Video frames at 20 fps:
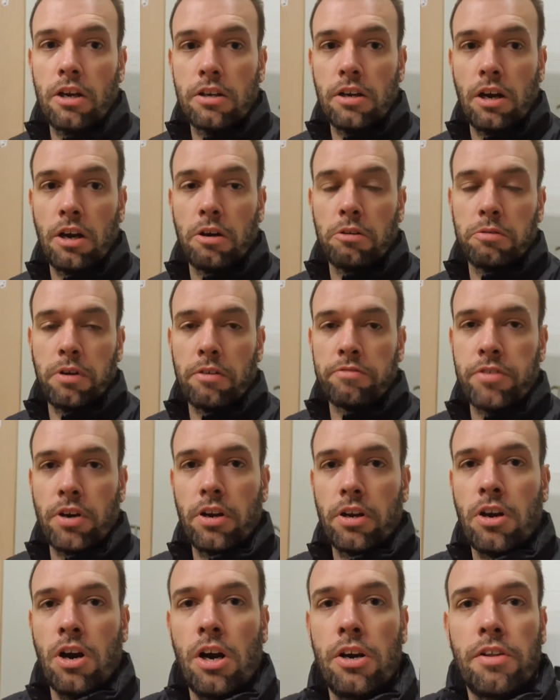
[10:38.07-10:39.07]
I've got
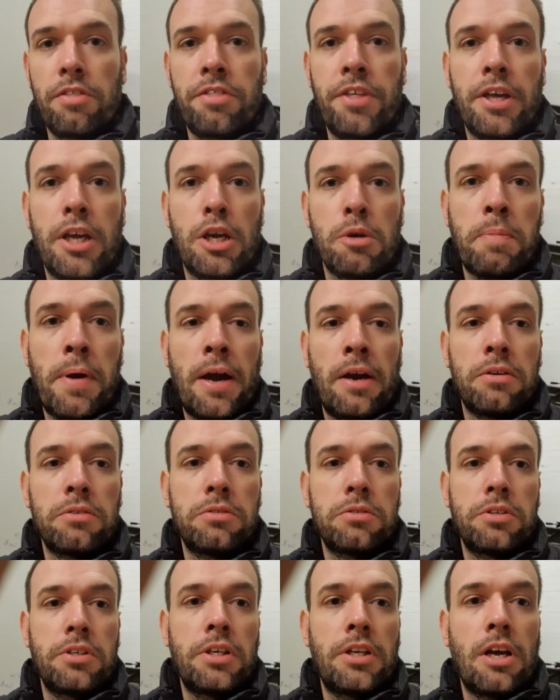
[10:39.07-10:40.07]
to kind of think about,
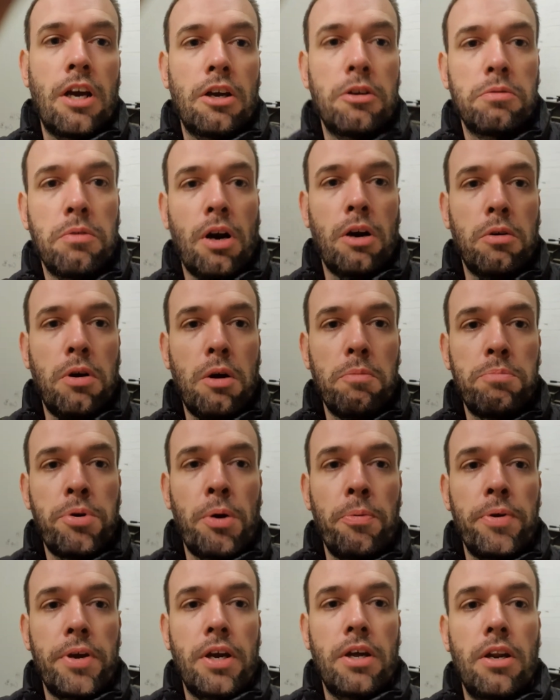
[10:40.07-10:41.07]
you know, I'm
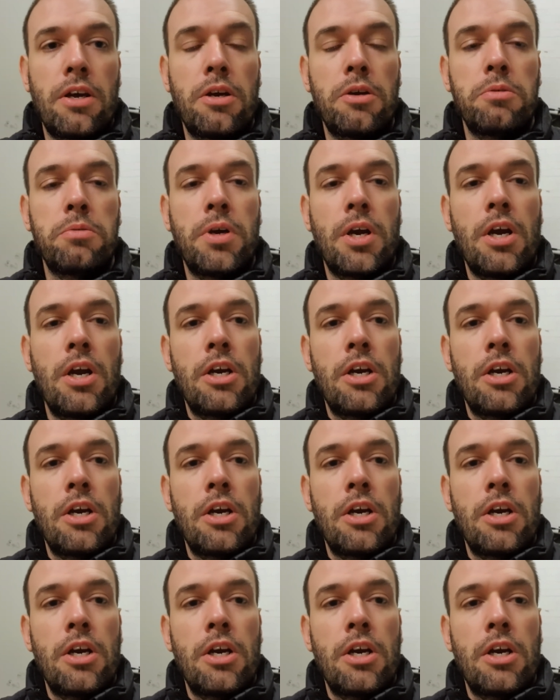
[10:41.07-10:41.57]
probably going to